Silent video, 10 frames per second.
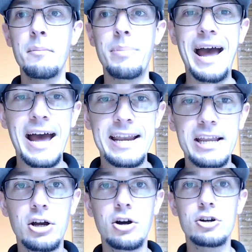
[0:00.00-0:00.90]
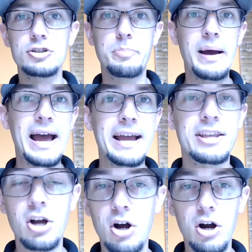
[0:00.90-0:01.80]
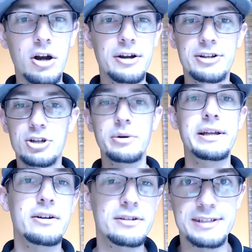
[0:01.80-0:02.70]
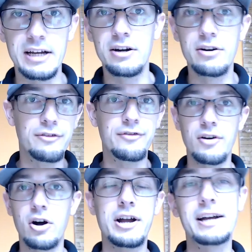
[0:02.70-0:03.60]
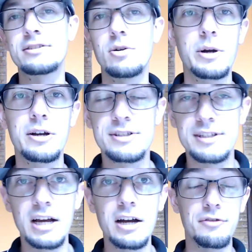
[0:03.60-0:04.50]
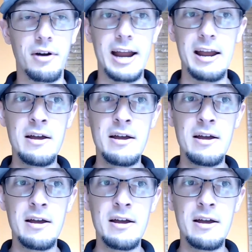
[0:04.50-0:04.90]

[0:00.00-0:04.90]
patios, backyard, do-it-yourself, all kinds of weird stuff, right?